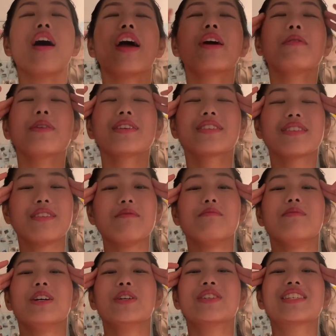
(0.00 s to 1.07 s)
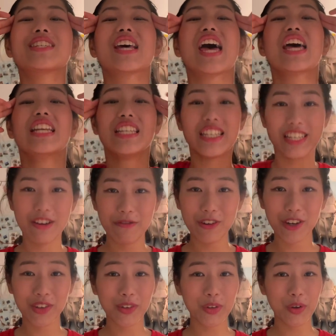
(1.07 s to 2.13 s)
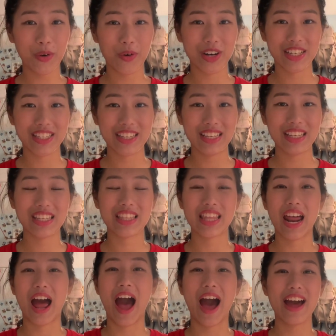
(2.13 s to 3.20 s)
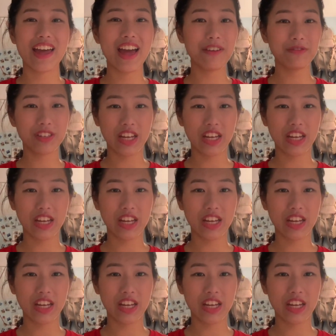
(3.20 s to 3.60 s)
It was the most difficult courses that I have